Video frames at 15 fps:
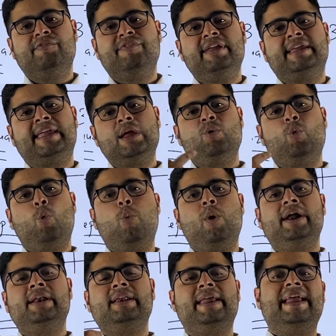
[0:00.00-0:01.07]
we give
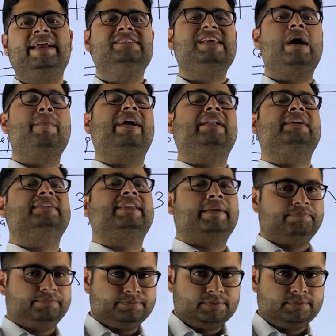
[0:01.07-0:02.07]
one exam at a time.